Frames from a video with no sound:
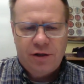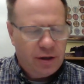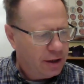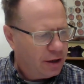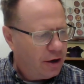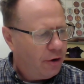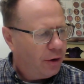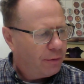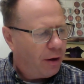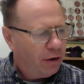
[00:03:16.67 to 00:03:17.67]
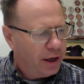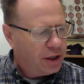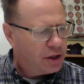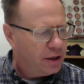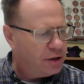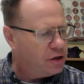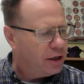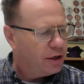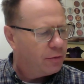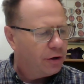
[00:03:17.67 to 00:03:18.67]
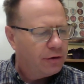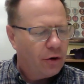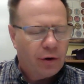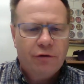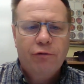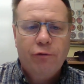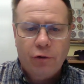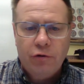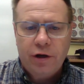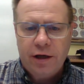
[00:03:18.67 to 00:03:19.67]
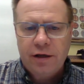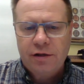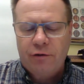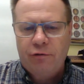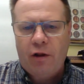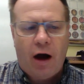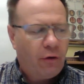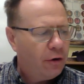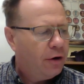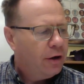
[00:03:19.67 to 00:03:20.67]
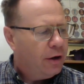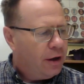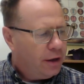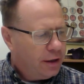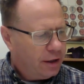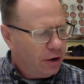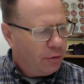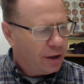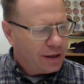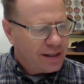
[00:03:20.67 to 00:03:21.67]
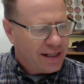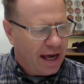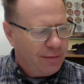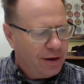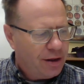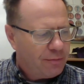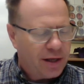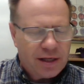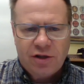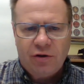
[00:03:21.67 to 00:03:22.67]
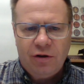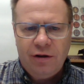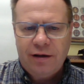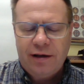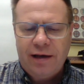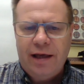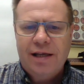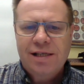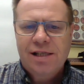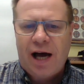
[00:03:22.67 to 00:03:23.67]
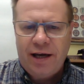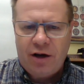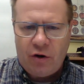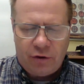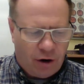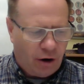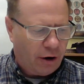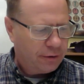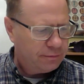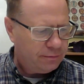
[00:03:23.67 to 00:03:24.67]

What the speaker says: You need to know what pollination is. You need to know what fruit is of a flower. You need to know what the stamen, the pistil, and the zygote are.